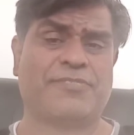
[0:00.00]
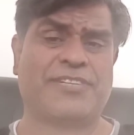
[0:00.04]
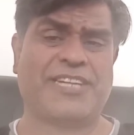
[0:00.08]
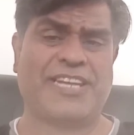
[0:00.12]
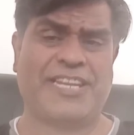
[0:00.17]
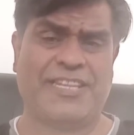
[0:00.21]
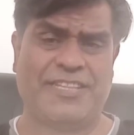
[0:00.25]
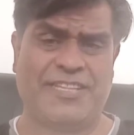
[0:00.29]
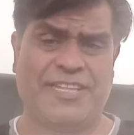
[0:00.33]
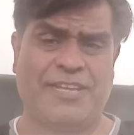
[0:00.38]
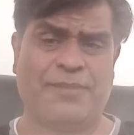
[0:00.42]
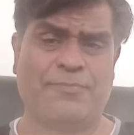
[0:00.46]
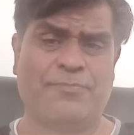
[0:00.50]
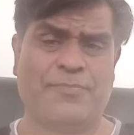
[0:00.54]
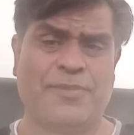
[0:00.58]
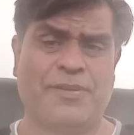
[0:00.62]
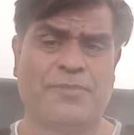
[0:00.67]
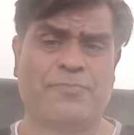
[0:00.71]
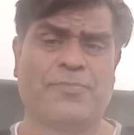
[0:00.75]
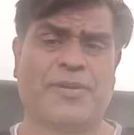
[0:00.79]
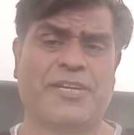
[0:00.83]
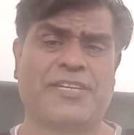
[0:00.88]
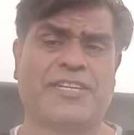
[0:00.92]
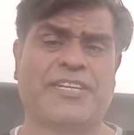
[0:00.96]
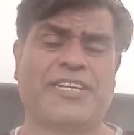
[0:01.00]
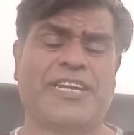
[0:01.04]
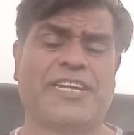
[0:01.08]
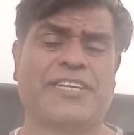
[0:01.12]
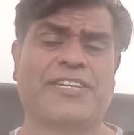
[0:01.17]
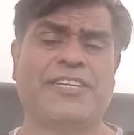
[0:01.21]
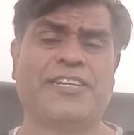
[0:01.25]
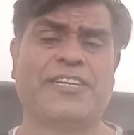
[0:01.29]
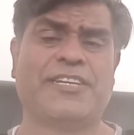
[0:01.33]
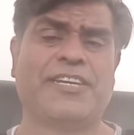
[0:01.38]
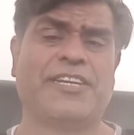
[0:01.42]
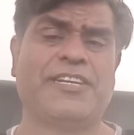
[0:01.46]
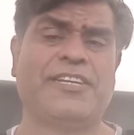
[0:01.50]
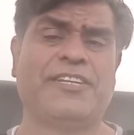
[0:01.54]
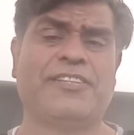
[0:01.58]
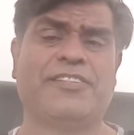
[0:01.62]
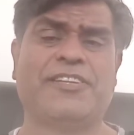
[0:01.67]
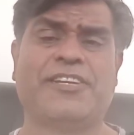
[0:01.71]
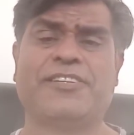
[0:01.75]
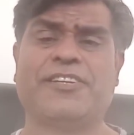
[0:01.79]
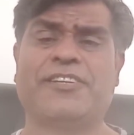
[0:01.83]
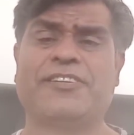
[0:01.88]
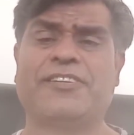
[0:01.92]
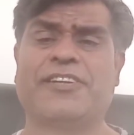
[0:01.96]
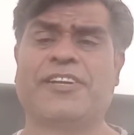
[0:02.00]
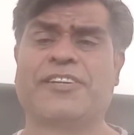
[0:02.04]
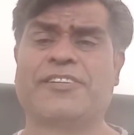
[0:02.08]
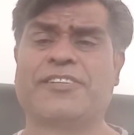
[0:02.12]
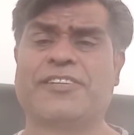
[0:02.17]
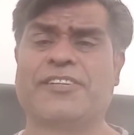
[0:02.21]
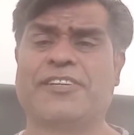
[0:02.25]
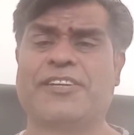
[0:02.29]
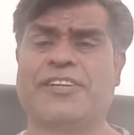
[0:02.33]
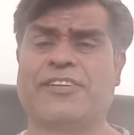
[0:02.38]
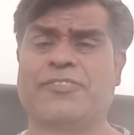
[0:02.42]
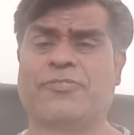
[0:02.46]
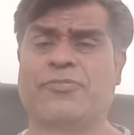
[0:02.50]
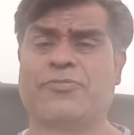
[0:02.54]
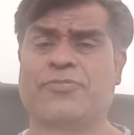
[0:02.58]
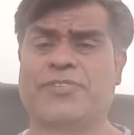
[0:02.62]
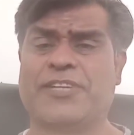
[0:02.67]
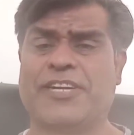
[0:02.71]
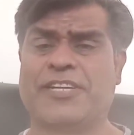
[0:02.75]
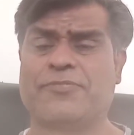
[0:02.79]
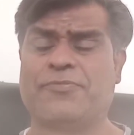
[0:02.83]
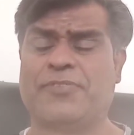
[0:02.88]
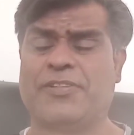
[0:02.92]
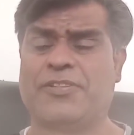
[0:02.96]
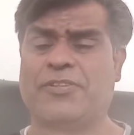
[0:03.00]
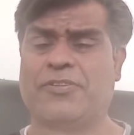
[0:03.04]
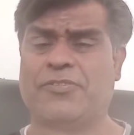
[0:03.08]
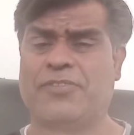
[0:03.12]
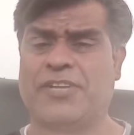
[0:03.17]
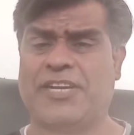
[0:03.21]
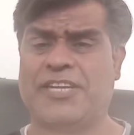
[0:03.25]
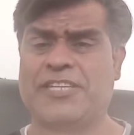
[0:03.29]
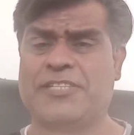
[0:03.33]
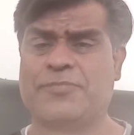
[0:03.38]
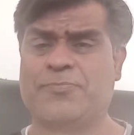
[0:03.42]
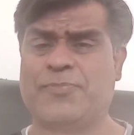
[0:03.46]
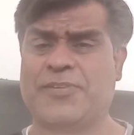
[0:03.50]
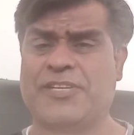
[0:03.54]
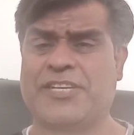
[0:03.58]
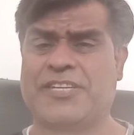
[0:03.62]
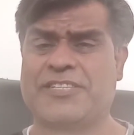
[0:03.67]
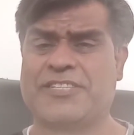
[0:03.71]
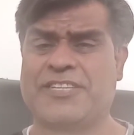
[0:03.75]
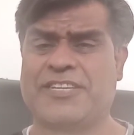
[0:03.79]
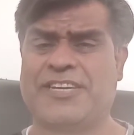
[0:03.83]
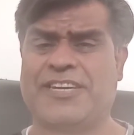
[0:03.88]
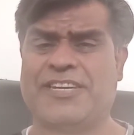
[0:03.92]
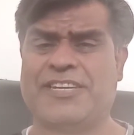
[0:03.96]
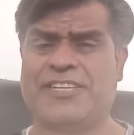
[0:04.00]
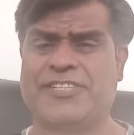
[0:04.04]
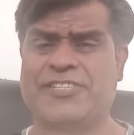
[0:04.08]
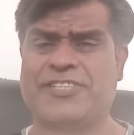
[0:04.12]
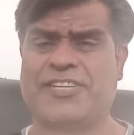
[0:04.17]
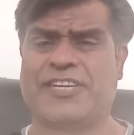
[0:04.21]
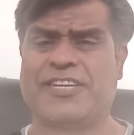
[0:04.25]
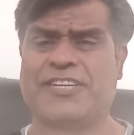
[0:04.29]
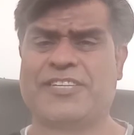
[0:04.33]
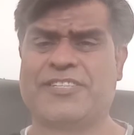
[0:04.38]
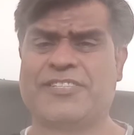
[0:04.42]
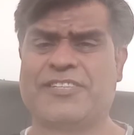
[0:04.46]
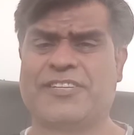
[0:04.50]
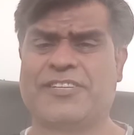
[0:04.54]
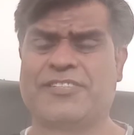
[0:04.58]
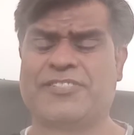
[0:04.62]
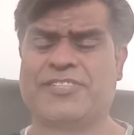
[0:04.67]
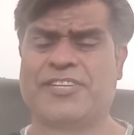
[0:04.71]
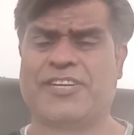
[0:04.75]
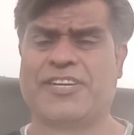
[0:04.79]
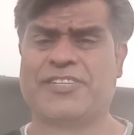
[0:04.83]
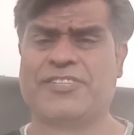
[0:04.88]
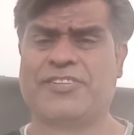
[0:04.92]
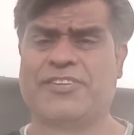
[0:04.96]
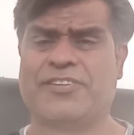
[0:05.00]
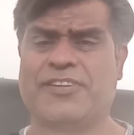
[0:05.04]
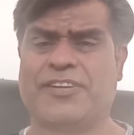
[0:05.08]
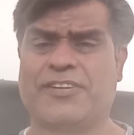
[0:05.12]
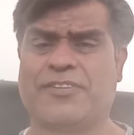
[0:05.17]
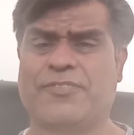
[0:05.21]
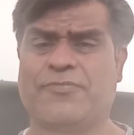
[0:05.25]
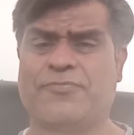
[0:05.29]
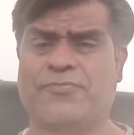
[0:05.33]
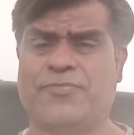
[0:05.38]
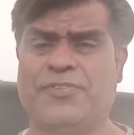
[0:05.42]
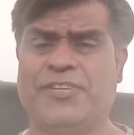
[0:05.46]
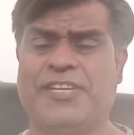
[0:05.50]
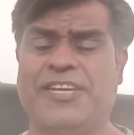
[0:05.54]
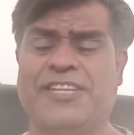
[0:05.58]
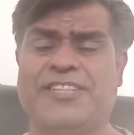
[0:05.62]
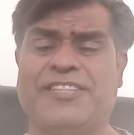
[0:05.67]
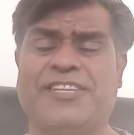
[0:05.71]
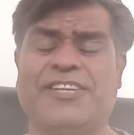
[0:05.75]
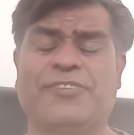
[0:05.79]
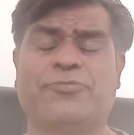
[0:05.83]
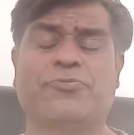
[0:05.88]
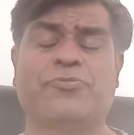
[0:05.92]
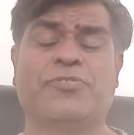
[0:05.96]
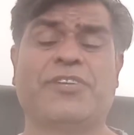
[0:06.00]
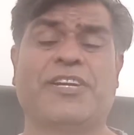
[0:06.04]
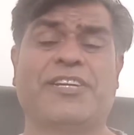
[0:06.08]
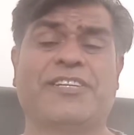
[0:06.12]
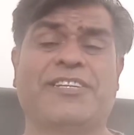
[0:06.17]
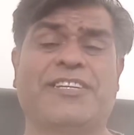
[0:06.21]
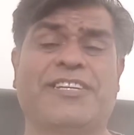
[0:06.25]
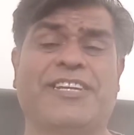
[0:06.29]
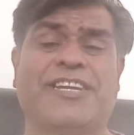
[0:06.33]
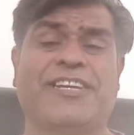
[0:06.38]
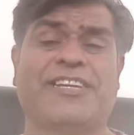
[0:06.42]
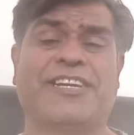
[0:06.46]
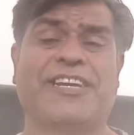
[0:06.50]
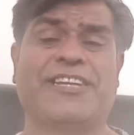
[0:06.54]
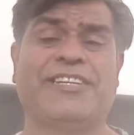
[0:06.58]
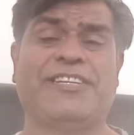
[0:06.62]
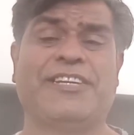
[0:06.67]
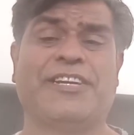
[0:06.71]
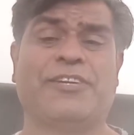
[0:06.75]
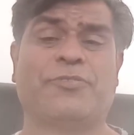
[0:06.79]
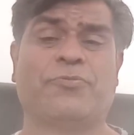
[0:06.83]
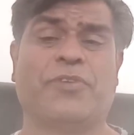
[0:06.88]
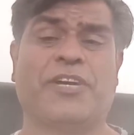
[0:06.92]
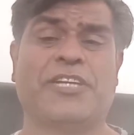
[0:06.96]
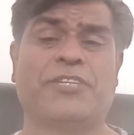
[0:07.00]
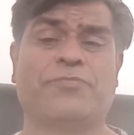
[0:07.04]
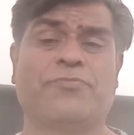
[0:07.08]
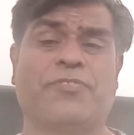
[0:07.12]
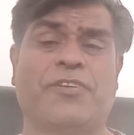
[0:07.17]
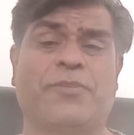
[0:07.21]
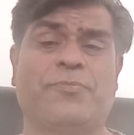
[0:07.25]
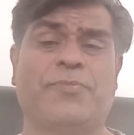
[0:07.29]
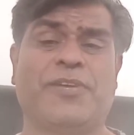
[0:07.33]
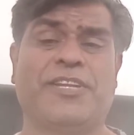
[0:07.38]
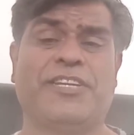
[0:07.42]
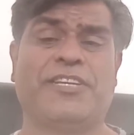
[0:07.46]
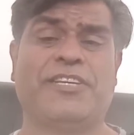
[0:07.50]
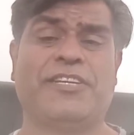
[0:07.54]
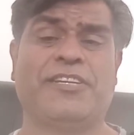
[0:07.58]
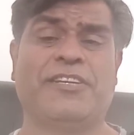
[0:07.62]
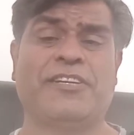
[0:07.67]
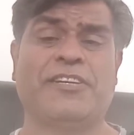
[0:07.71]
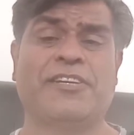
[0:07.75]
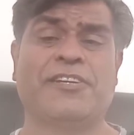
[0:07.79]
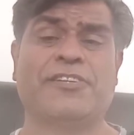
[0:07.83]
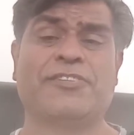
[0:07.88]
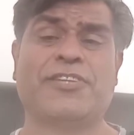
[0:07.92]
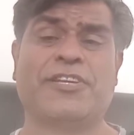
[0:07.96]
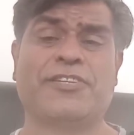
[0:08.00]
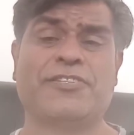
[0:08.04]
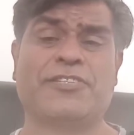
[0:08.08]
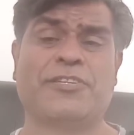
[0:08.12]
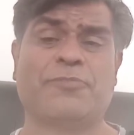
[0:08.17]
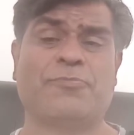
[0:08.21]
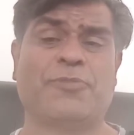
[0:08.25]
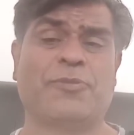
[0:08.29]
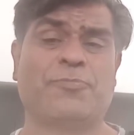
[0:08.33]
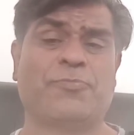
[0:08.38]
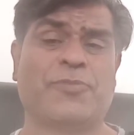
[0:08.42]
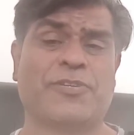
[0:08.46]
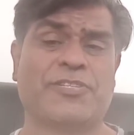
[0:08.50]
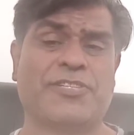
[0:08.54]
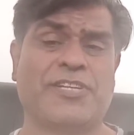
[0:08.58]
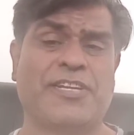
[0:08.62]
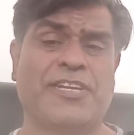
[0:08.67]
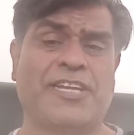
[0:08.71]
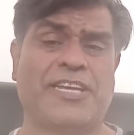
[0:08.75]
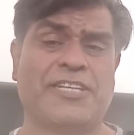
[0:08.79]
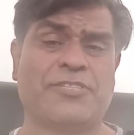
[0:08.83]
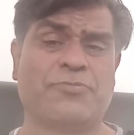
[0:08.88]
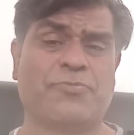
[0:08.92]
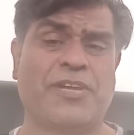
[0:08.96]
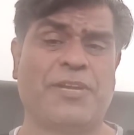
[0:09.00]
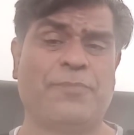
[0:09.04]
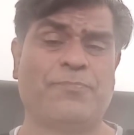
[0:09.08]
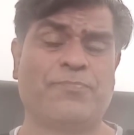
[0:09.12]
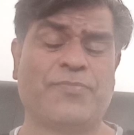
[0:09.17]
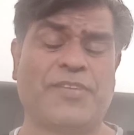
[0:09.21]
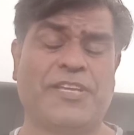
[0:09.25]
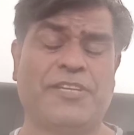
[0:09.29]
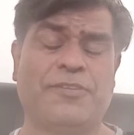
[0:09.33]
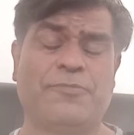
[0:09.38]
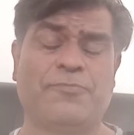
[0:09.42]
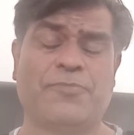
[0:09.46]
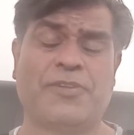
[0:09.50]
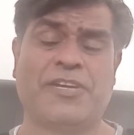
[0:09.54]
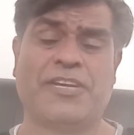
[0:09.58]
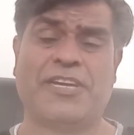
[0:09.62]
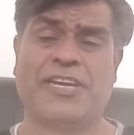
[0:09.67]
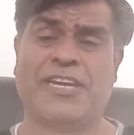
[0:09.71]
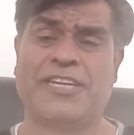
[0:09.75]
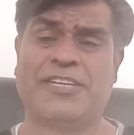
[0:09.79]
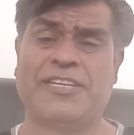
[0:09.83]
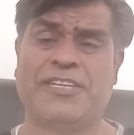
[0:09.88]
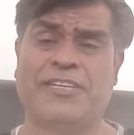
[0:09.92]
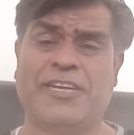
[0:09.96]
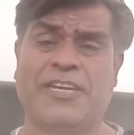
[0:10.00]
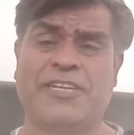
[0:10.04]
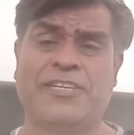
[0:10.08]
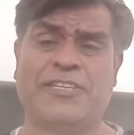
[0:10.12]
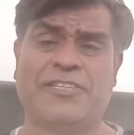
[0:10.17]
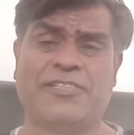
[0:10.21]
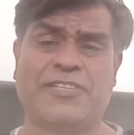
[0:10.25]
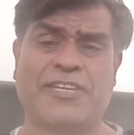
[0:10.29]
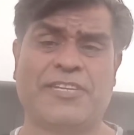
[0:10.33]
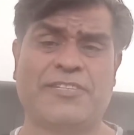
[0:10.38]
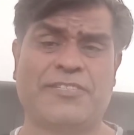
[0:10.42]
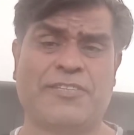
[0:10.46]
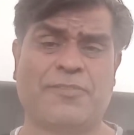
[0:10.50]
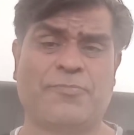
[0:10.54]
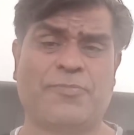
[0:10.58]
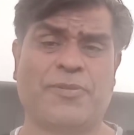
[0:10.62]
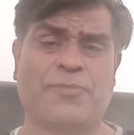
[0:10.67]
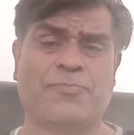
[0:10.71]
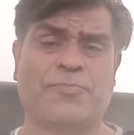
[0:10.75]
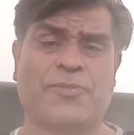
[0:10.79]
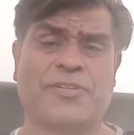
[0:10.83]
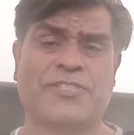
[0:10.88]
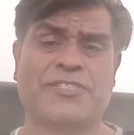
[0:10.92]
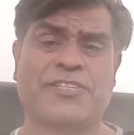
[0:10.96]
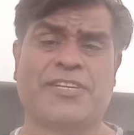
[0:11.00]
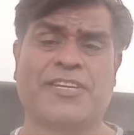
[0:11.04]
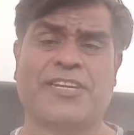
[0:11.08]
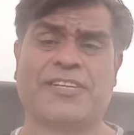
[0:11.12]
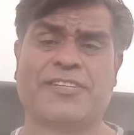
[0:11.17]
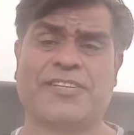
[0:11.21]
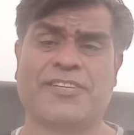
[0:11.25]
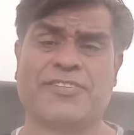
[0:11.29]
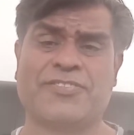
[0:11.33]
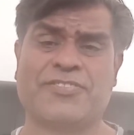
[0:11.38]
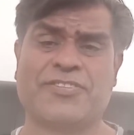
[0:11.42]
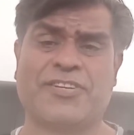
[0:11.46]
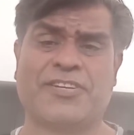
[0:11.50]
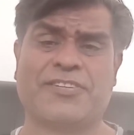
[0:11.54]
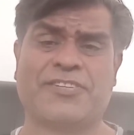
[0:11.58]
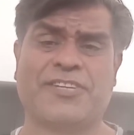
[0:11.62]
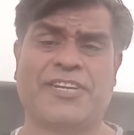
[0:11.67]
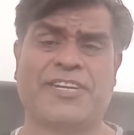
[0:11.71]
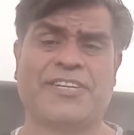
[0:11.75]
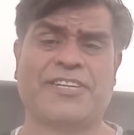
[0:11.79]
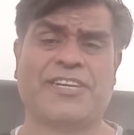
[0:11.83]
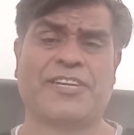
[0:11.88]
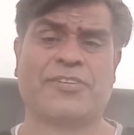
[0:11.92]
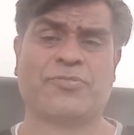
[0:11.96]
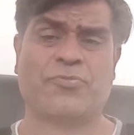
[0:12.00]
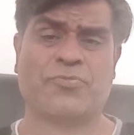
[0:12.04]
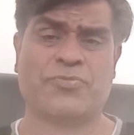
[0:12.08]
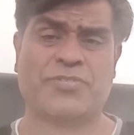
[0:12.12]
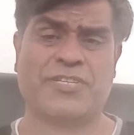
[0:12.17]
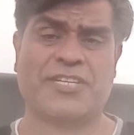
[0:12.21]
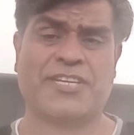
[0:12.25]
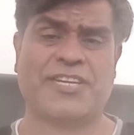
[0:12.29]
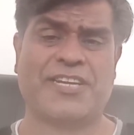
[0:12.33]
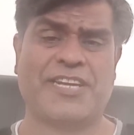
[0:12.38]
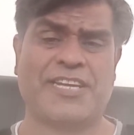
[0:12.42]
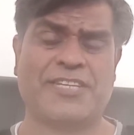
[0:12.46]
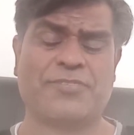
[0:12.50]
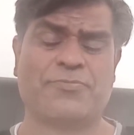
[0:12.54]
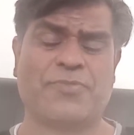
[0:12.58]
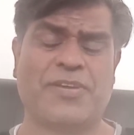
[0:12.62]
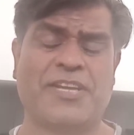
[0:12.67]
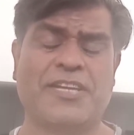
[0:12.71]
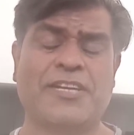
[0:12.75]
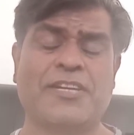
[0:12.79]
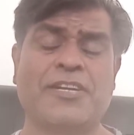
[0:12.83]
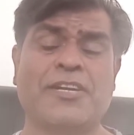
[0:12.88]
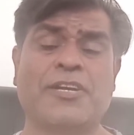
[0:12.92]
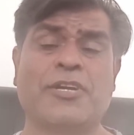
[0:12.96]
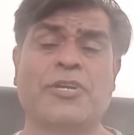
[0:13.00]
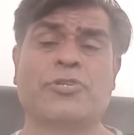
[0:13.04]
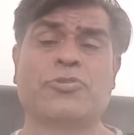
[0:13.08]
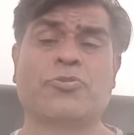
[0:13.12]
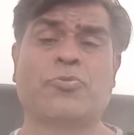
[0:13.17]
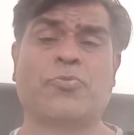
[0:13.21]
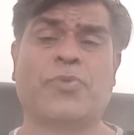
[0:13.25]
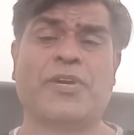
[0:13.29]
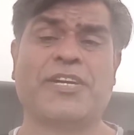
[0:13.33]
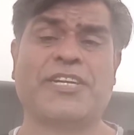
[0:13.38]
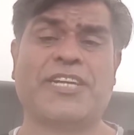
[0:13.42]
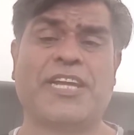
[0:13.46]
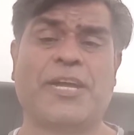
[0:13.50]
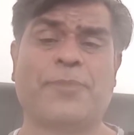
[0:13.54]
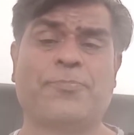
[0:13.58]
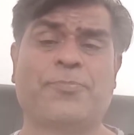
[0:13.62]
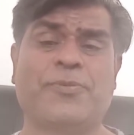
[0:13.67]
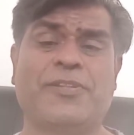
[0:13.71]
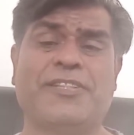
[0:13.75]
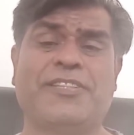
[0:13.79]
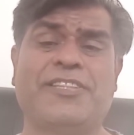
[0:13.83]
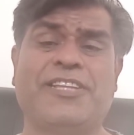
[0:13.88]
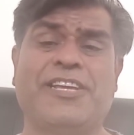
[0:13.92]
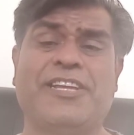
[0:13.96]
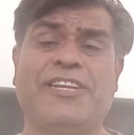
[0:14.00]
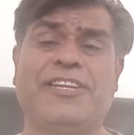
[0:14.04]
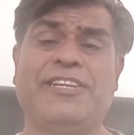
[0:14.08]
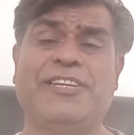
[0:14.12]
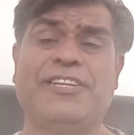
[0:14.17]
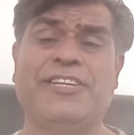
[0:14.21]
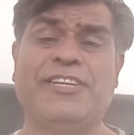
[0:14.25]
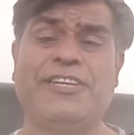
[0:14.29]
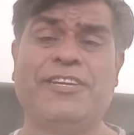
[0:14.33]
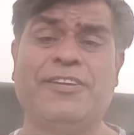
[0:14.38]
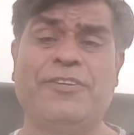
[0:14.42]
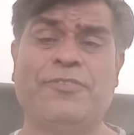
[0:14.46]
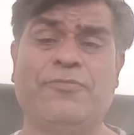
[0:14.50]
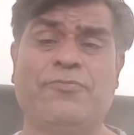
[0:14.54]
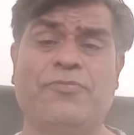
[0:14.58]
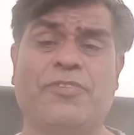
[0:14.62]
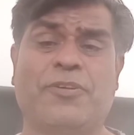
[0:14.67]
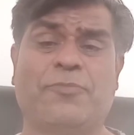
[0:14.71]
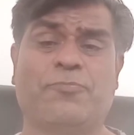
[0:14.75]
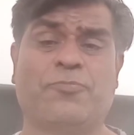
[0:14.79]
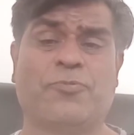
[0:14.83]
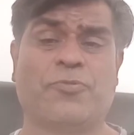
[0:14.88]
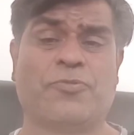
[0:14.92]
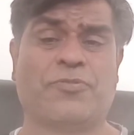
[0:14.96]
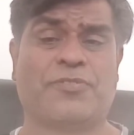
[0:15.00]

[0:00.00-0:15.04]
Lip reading: tell them, but technically they did not contact with the lawyers, because lawyers charge a lot of fee and they do not take any advice from any sensible person as well, any sensible person or consultant or counselor as well. So what happened? They leave the